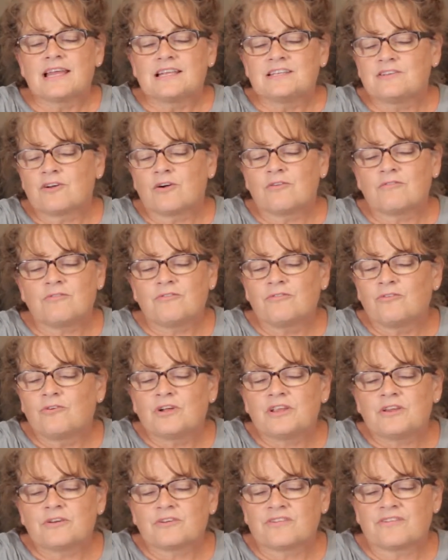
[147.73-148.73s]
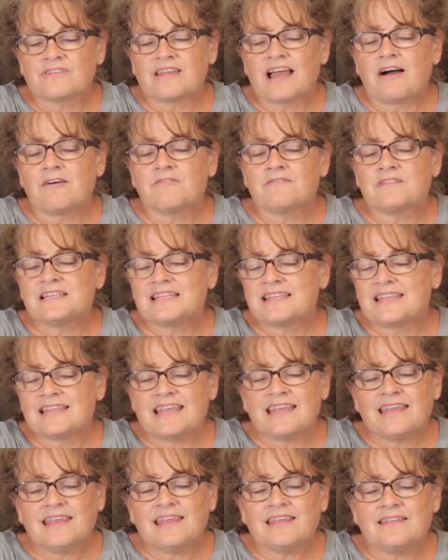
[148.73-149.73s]
Don't fool yourself into
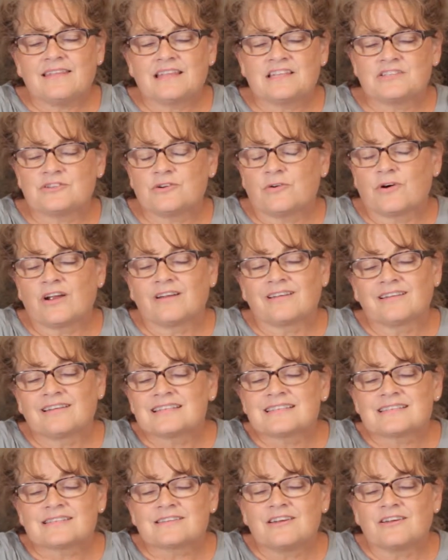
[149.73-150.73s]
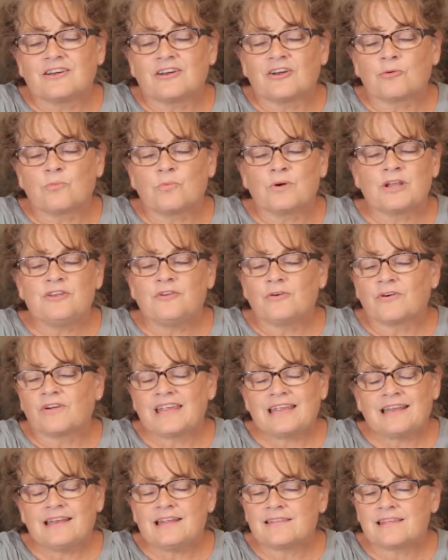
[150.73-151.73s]
thinking that you are a listener when you are
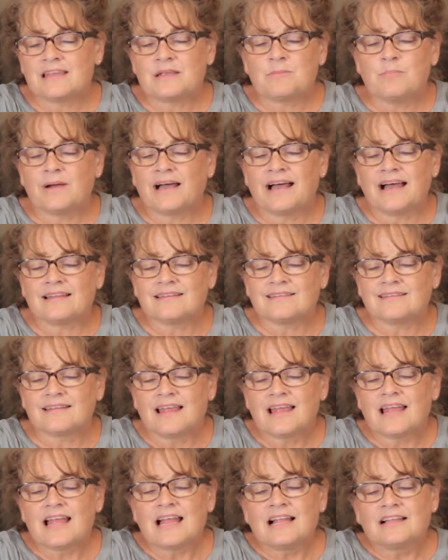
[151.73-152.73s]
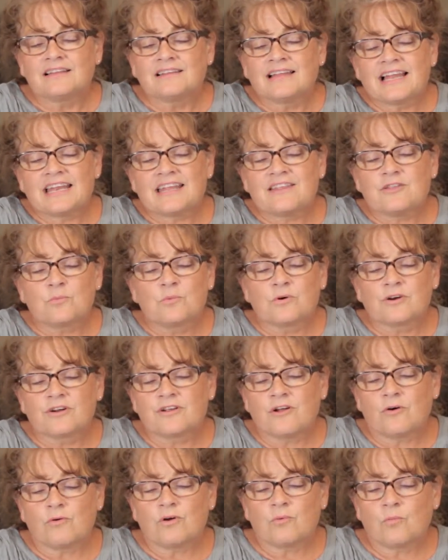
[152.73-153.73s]
anything but, letting the
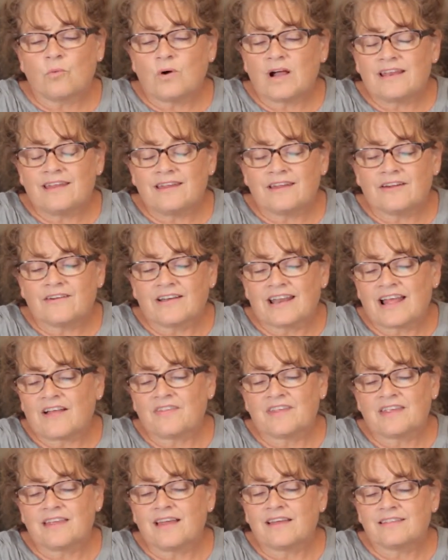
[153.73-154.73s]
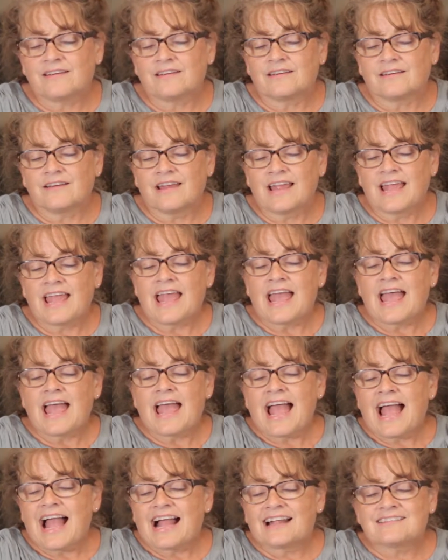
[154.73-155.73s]
word go in one ear and out the other.
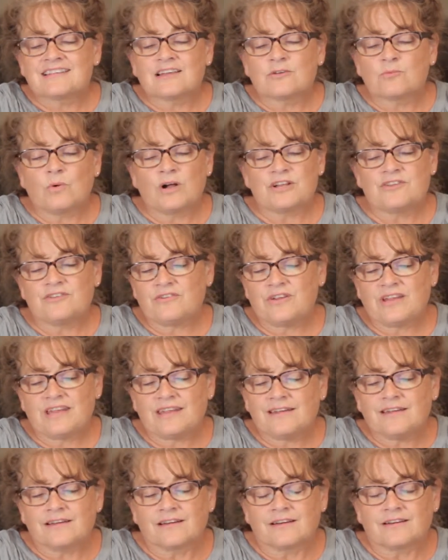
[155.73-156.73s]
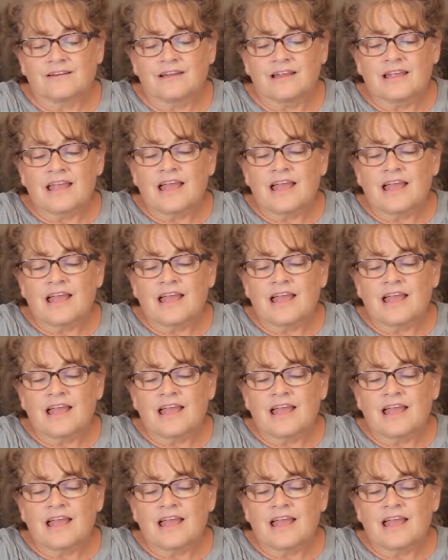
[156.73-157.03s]
Act on what you hear